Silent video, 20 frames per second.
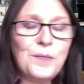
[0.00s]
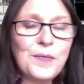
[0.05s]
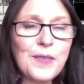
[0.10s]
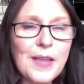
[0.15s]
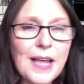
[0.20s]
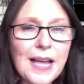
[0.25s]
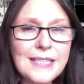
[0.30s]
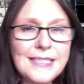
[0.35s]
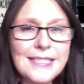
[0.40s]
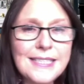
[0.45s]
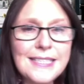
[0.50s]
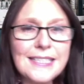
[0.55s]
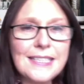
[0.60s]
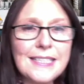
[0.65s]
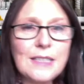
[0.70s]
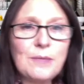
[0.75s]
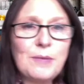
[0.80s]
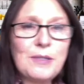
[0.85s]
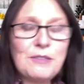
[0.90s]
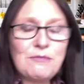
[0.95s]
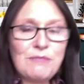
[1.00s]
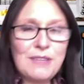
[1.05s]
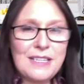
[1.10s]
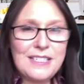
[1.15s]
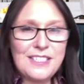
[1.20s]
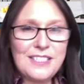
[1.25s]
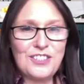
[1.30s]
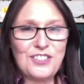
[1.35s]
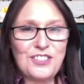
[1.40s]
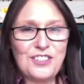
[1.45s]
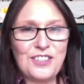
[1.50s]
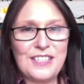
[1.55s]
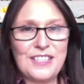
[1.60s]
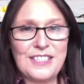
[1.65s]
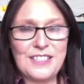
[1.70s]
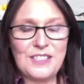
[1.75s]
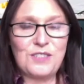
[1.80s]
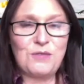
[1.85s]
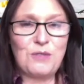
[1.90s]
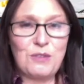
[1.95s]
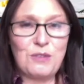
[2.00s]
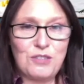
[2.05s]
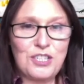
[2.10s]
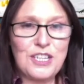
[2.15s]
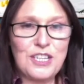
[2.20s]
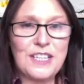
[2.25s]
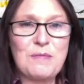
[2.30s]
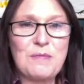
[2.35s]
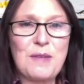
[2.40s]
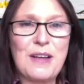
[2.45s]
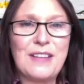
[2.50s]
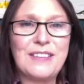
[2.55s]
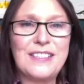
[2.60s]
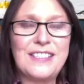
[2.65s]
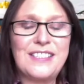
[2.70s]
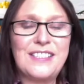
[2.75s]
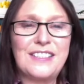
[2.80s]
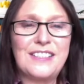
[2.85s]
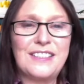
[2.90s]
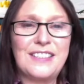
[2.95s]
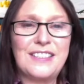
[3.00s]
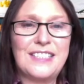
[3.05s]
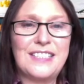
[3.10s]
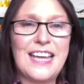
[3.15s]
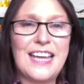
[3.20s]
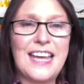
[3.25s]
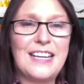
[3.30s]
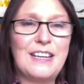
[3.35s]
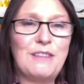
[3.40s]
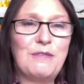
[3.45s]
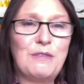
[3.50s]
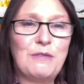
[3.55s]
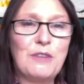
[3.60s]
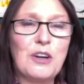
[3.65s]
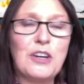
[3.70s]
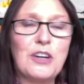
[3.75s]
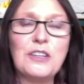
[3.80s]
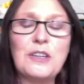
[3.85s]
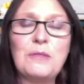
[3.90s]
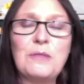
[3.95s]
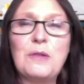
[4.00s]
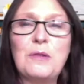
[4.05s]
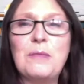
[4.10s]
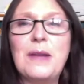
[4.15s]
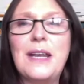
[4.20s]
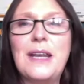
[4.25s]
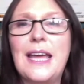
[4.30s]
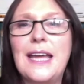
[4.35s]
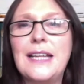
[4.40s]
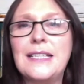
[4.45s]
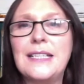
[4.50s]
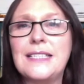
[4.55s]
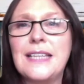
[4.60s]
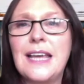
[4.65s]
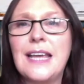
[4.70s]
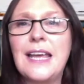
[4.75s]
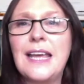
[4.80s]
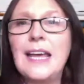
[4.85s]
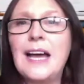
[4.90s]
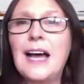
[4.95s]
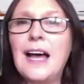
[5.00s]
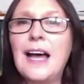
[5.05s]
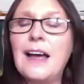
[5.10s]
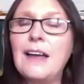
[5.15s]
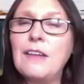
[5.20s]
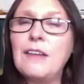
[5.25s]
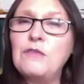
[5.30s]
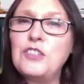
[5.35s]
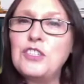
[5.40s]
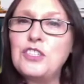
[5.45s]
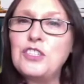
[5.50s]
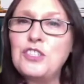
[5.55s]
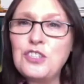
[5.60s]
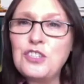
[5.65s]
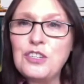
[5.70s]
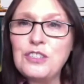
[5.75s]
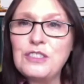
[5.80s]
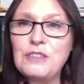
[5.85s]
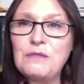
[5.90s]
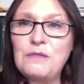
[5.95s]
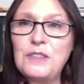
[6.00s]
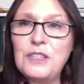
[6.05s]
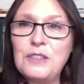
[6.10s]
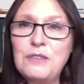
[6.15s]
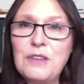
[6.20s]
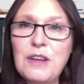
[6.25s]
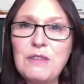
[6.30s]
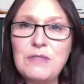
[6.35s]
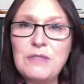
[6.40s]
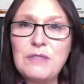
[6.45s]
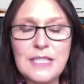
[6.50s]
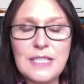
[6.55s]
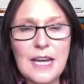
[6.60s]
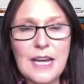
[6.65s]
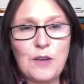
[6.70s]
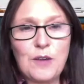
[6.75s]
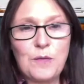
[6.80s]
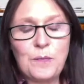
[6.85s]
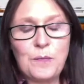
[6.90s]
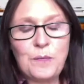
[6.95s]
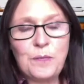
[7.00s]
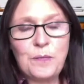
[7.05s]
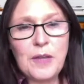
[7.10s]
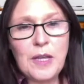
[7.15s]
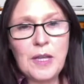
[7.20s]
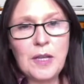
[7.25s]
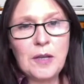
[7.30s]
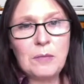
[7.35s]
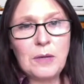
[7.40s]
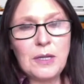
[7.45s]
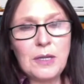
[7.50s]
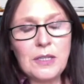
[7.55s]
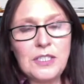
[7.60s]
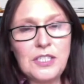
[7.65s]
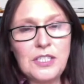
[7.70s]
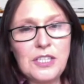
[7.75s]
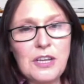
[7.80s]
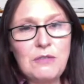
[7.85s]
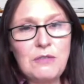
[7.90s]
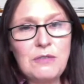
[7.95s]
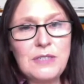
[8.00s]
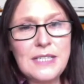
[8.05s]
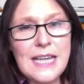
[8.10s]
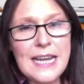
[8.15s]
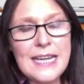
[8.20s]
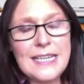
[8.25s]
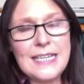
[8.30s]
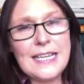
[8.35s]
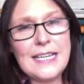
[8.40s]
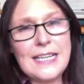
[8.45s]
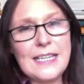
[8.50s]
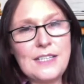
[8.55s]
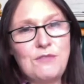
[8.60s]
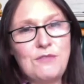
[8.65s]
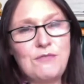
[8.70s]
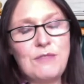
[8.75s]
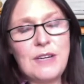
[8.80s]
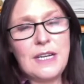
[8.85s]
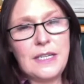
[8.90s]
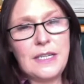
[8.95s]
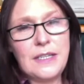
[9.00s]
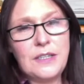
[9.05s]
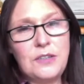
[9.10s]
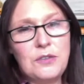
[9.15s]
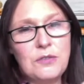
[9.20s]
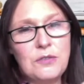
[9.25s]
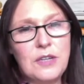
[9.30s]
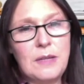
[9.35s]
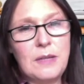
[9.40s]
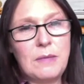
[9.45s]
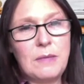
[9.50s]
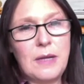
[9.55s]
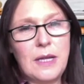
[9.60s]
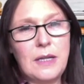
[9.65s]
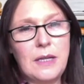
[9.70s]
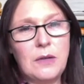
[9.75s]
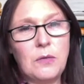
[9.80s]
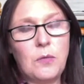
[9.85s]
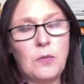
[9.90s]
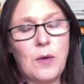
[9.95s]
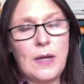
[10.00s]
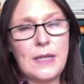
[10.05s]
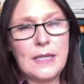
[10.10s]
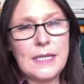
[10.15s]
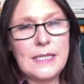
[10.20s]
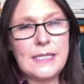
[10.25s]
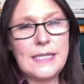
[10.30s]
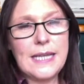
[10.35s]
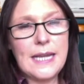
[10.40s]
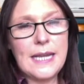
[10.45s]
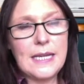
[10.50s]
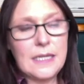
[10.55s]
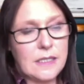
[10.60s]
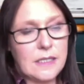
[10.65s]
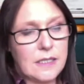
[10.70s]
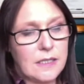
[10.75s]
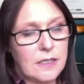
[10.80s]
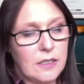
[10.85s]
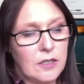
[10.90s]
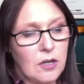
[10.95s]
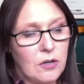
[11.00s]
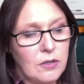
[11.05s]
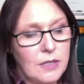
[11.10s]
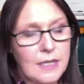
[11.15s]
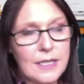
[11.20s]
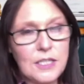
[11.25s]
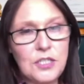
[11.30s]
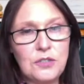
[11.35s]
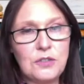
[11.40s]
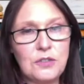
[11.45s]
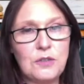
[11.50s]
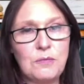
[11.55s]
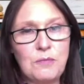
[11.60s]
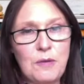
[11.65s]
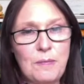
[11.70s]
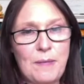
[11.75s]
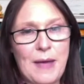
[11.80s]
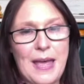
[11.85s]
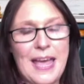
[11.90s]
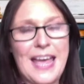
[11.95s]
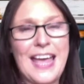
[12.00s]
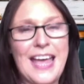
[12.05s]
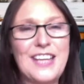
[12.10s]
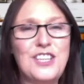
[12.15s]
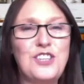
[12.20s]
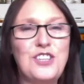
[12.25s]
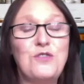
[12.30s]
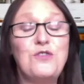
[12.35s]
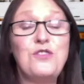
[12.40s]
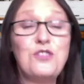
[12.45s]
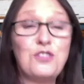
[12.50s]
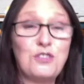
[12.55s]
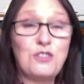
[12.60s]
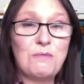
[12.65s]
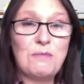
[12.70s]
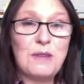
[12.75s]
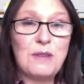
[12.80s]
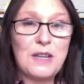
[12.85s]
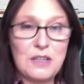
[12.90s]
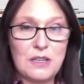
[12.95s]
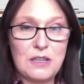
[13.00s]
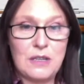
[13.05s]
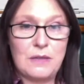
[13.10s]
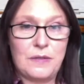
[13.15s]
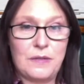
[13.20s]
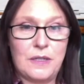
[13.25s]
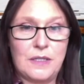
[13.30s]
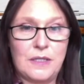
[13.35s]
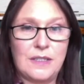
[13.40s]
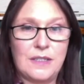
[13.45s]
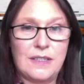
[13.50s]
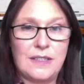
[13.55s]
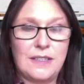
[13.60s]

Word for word: I did a little bit of research on this because we were chatting about this the other day, and if you've got a couple of minutes, I just jot a few notes down, because those ADIs really annoy me when they say, so long as you're prepared, you shouldn't be nervous.